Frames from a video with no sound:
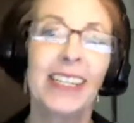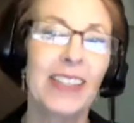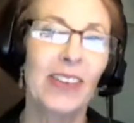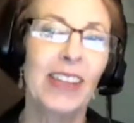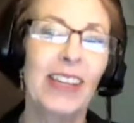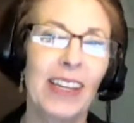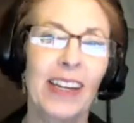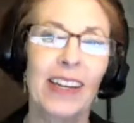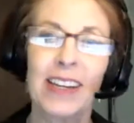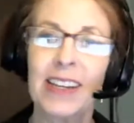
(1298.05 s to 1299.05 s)
So I
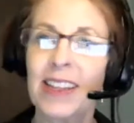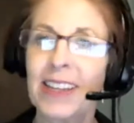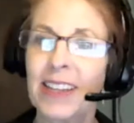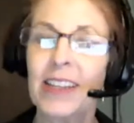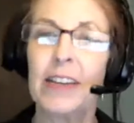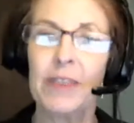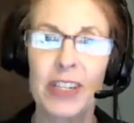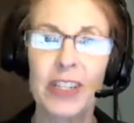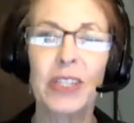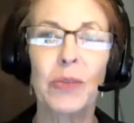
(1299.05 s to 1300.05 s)
think a lot of
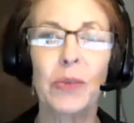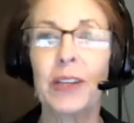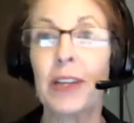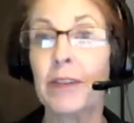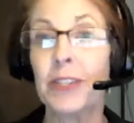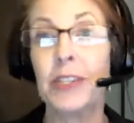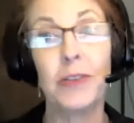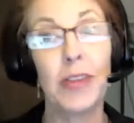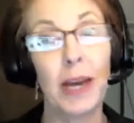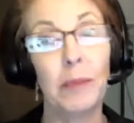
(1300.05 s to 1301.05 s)
agents would love to
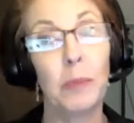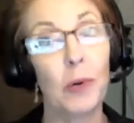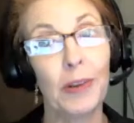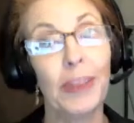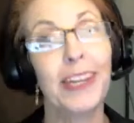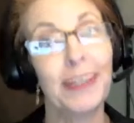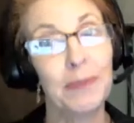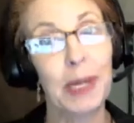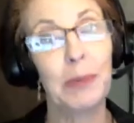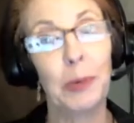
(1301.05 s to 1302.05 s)
do that more
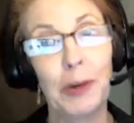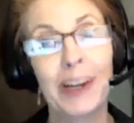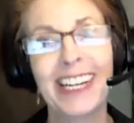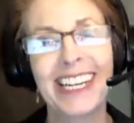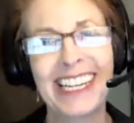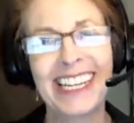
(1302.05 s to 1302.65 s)
than paperwork.